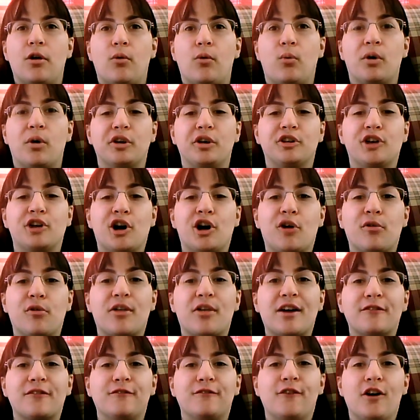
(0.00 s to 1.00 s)
would go
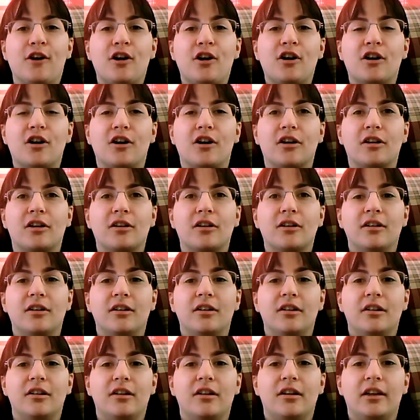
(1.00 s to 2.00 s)
that far.
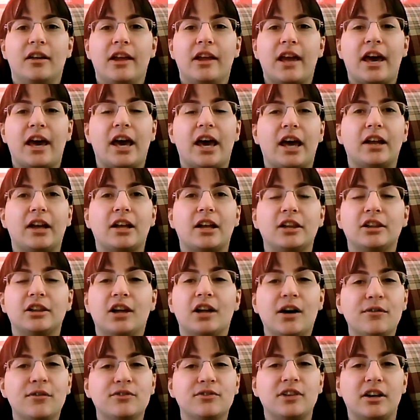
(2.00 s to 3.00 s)
And I
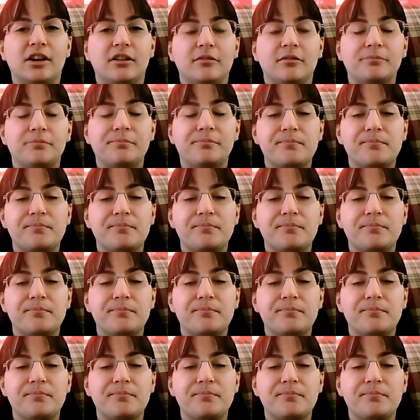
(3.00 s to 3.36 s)
loved it.